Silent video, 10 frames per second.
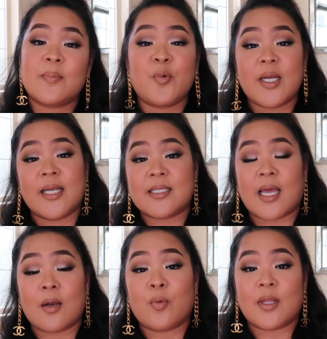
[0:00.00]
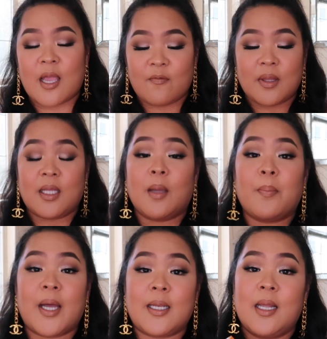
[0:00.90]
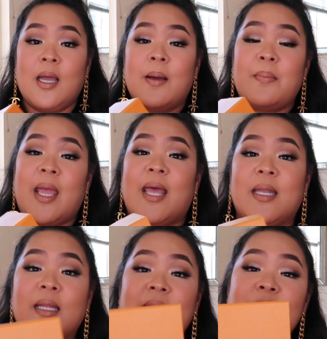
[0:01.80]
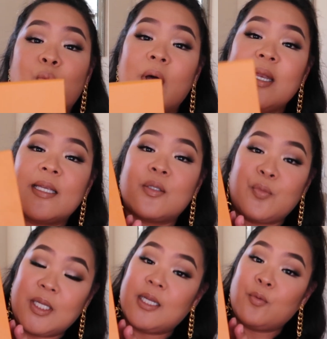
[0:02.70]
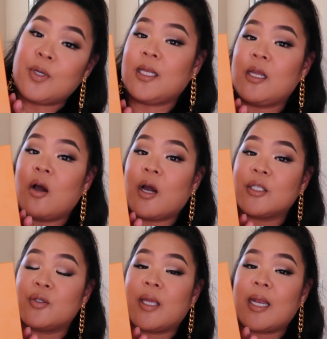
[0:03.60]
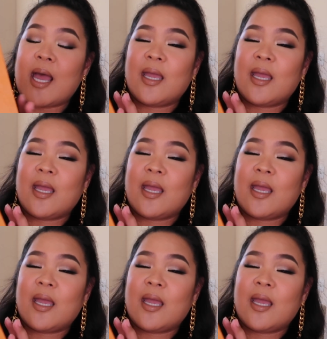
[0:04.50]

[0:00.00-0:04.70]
I'm pretty excited with everything, but man, this one is really hard to get.